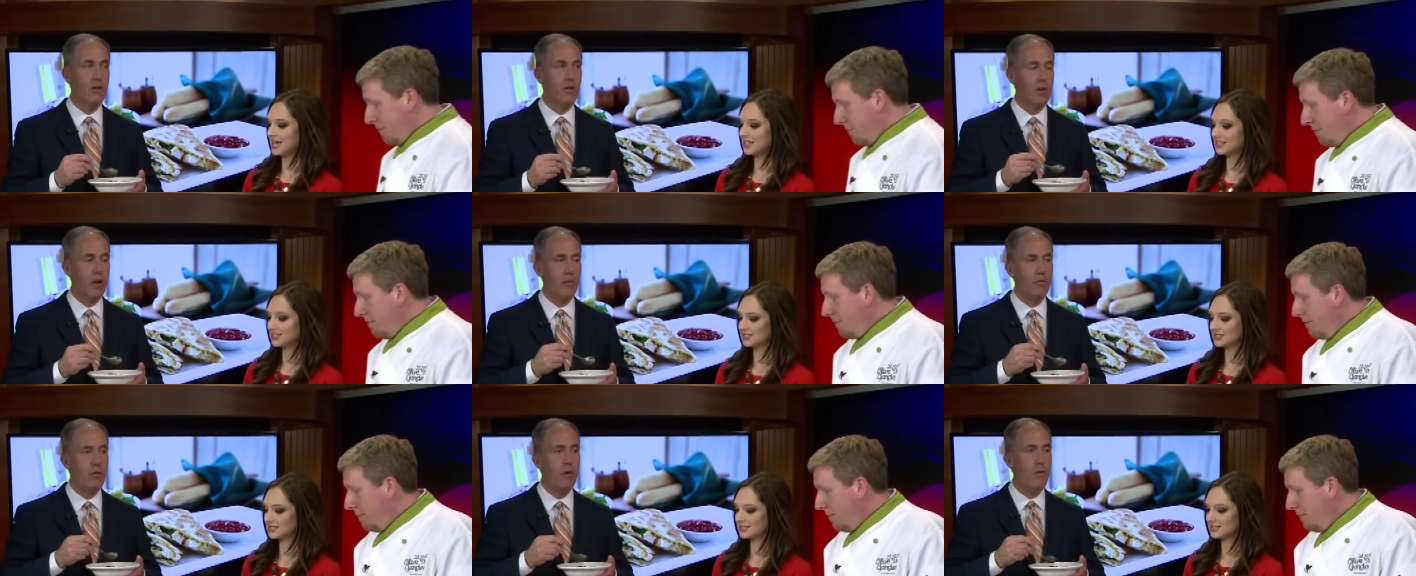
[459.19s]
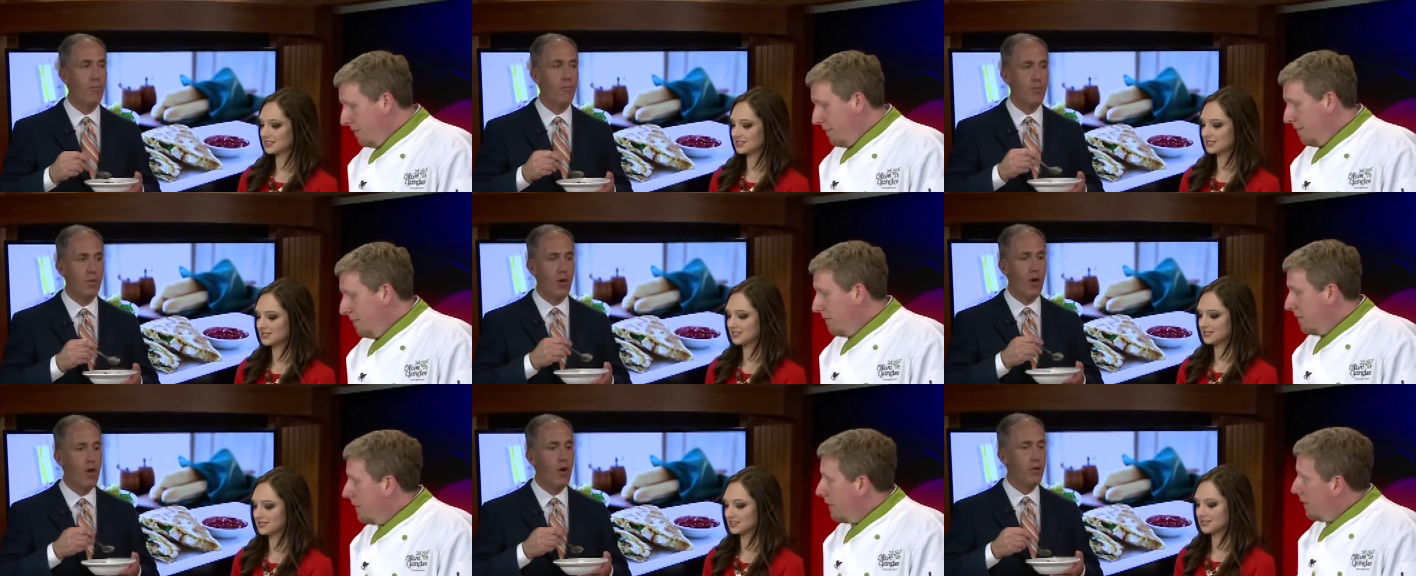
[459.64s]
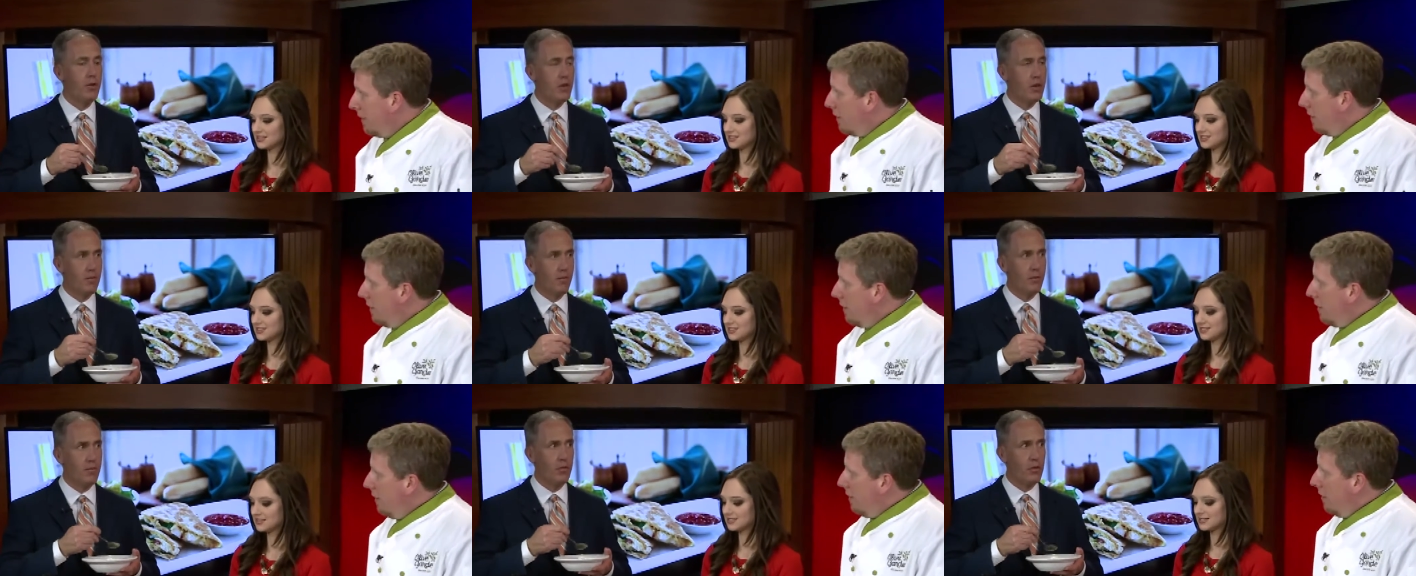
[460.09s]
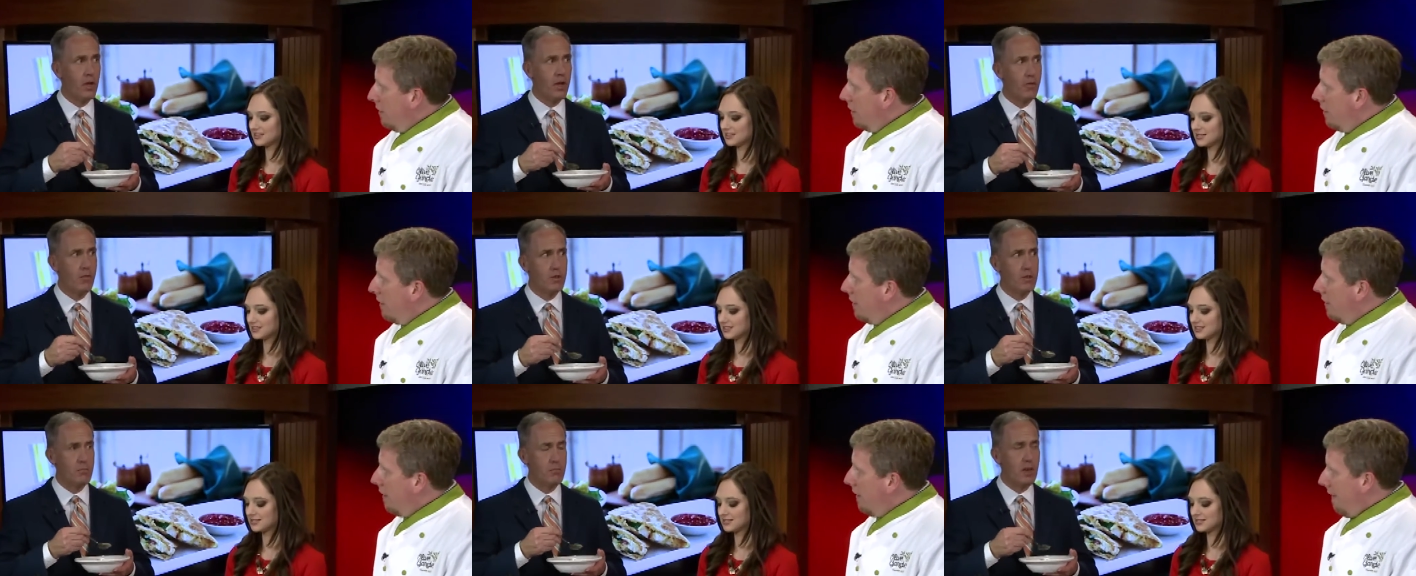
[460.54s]
Speaker 1: Yeah. I love the, all the different
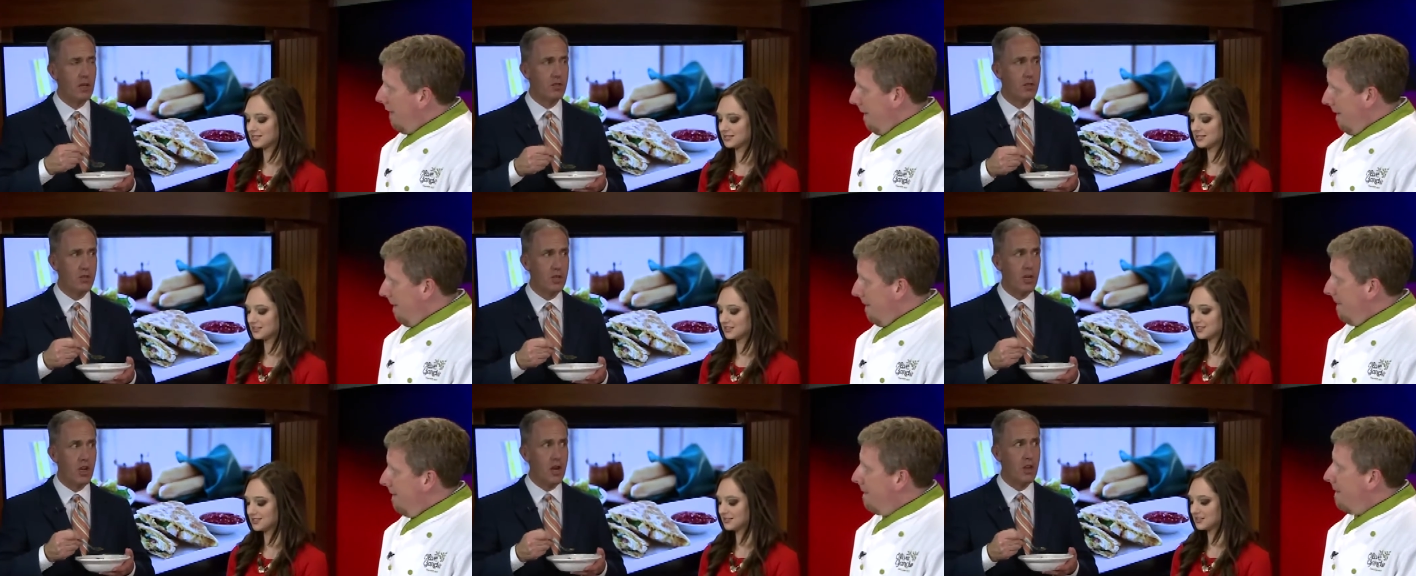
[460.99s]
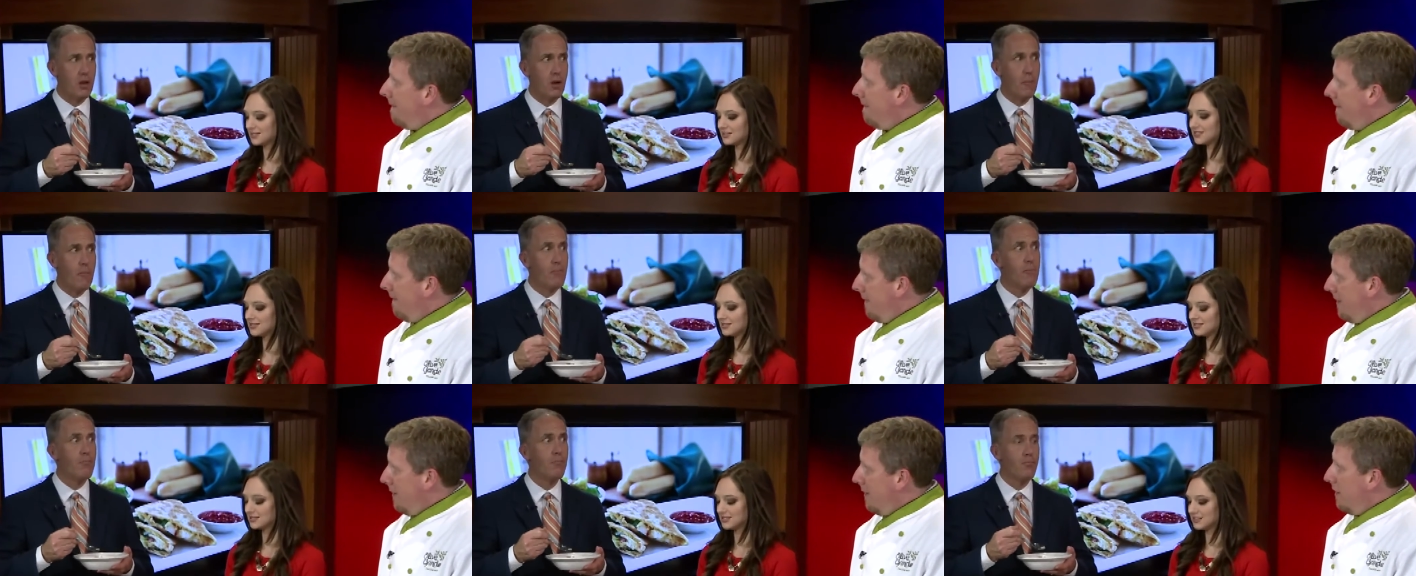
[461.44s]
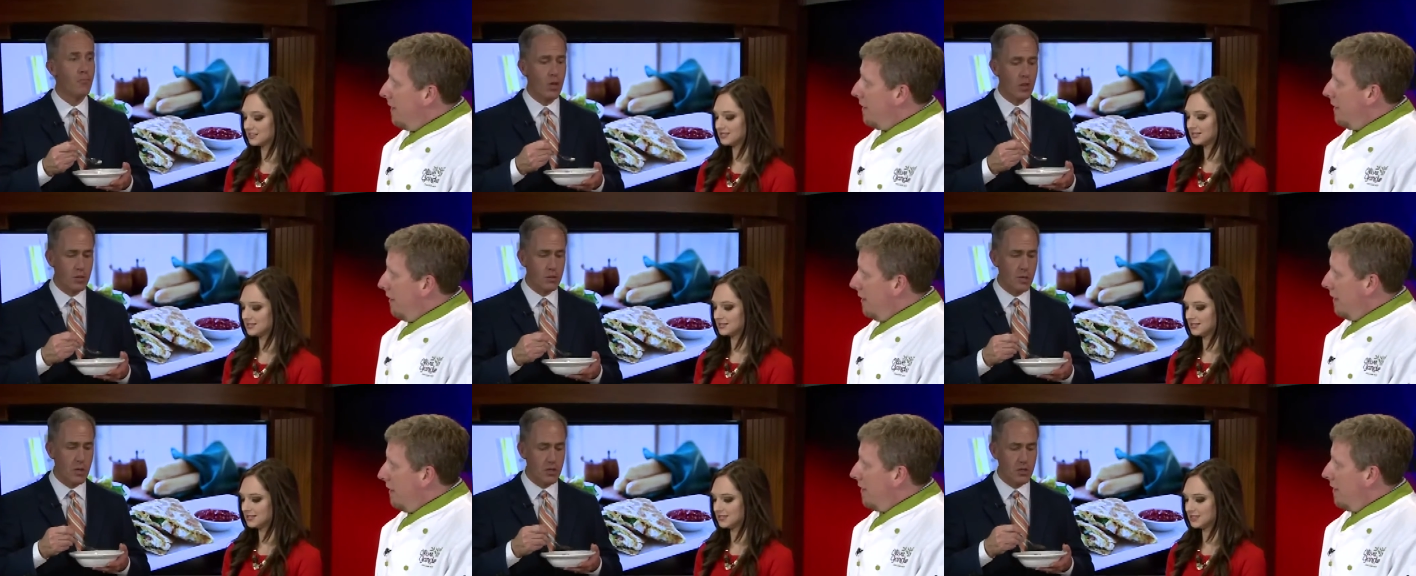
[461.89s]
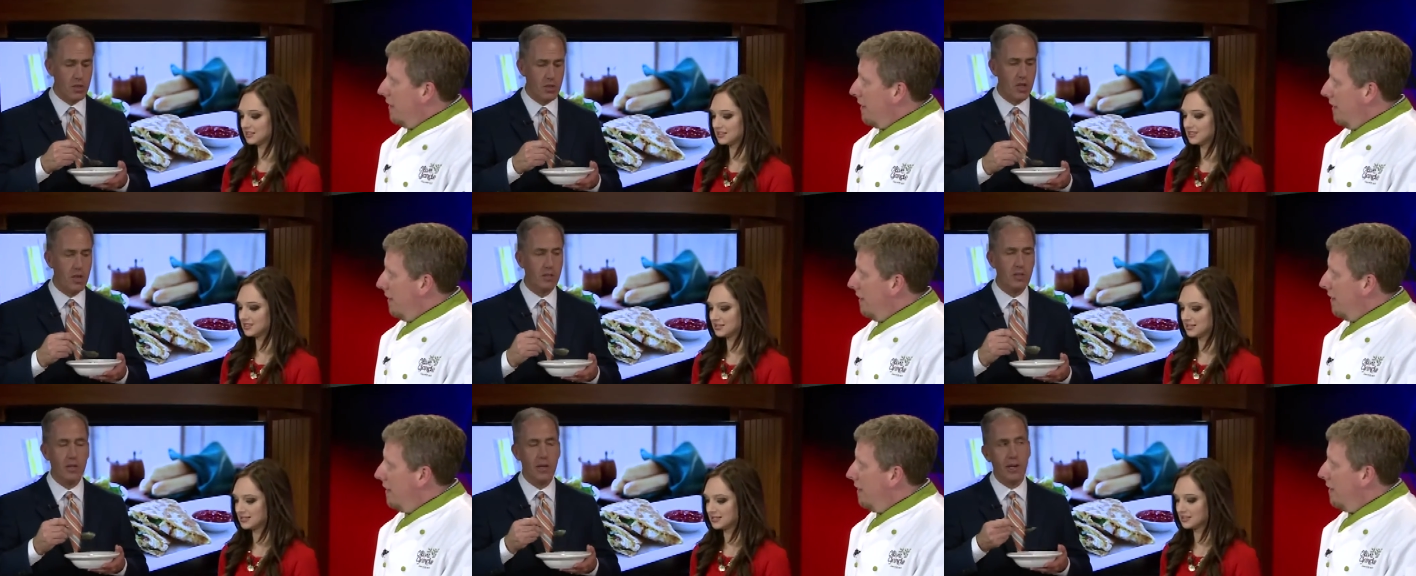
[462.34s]
flavors mixed uh -huh. together. Especially
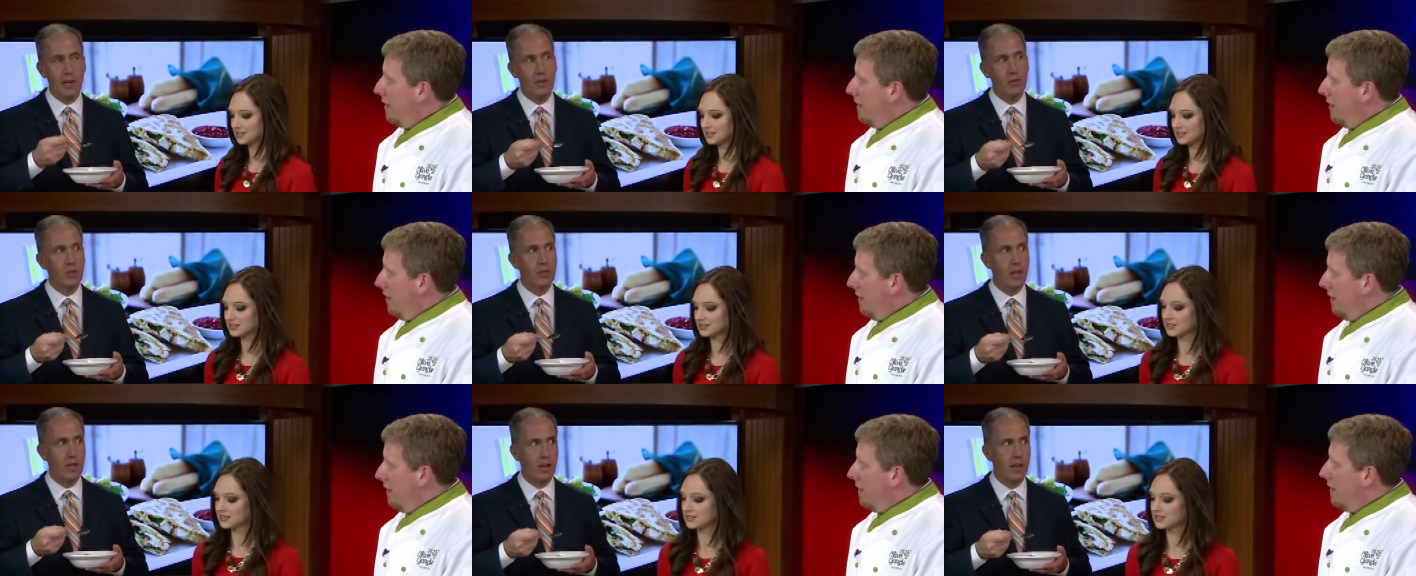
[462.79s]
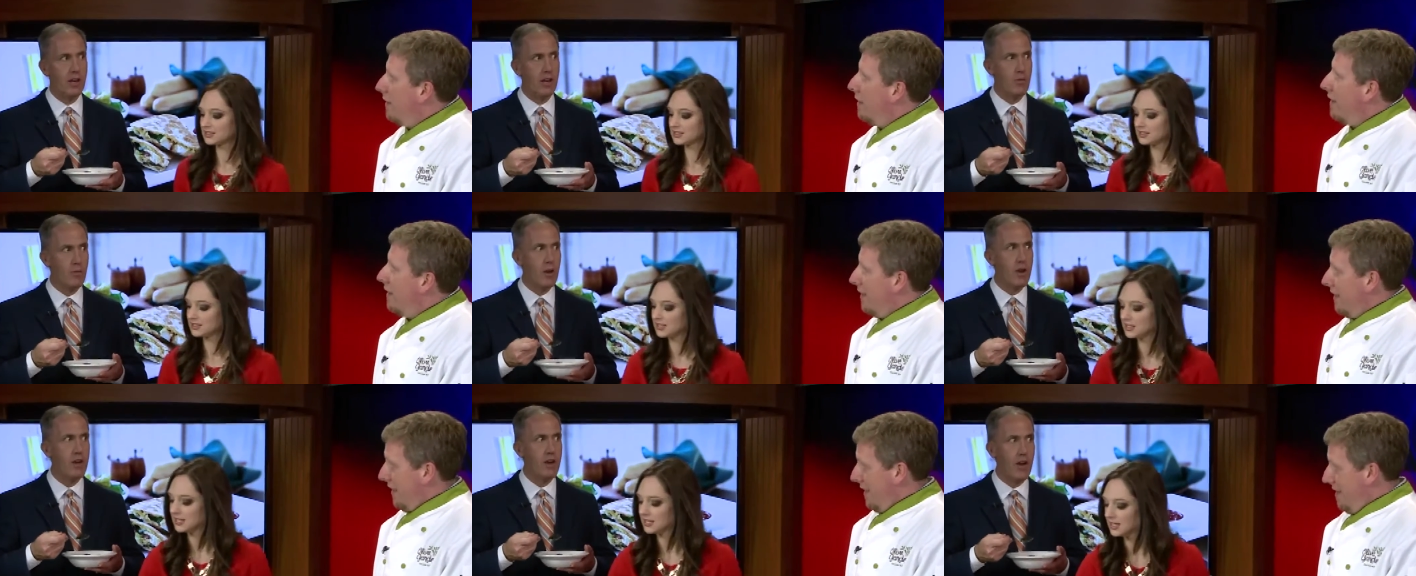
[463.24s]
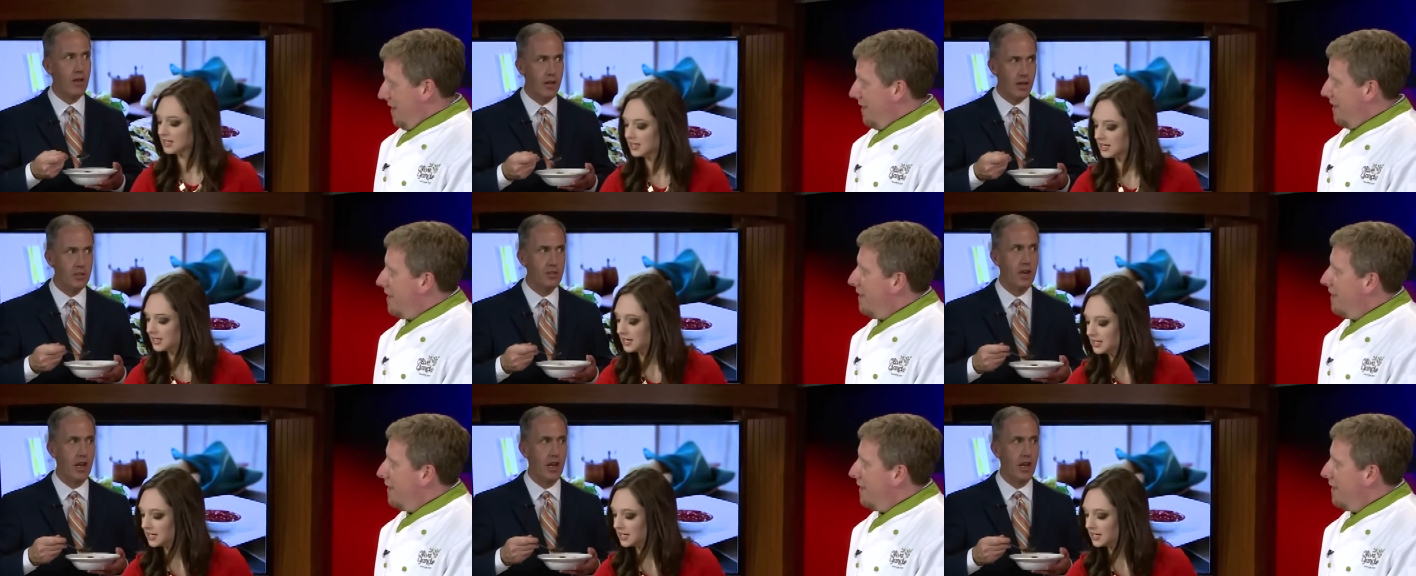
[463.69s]
that kale kicking in right yeah. now. That's